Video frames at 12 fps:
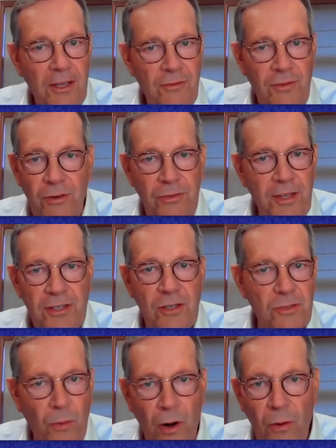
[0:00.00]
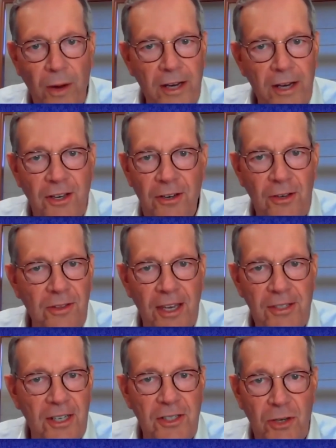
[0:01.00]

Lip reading: the truth is there's more ways to do this.